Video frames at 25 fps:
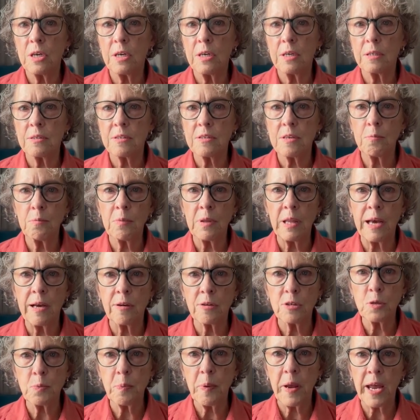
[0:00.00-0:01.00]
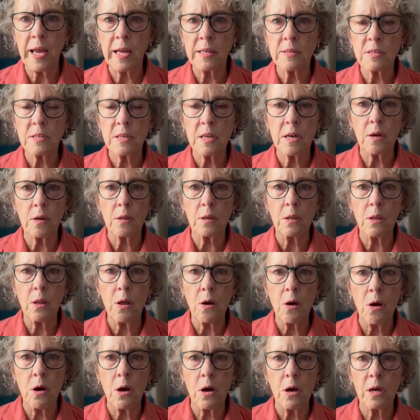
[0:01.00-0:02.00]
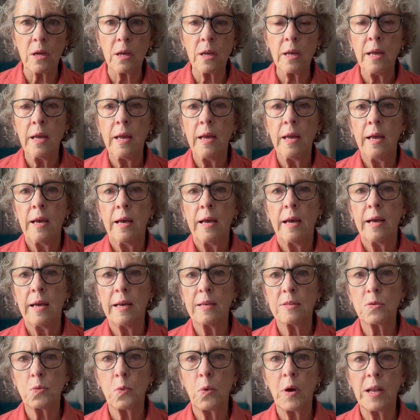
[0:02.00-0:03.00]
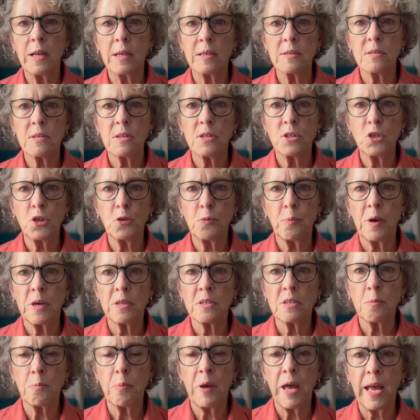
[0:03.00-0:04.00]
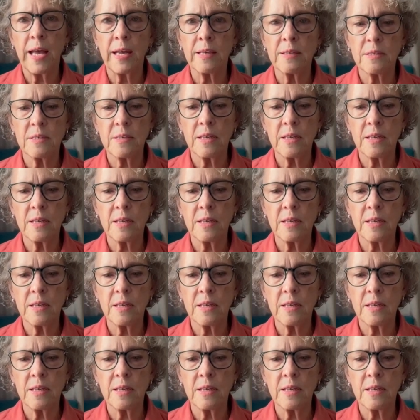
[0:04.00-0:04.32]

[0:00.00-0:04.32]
some lounge pants that are long, as well as the 2 pairs of pants.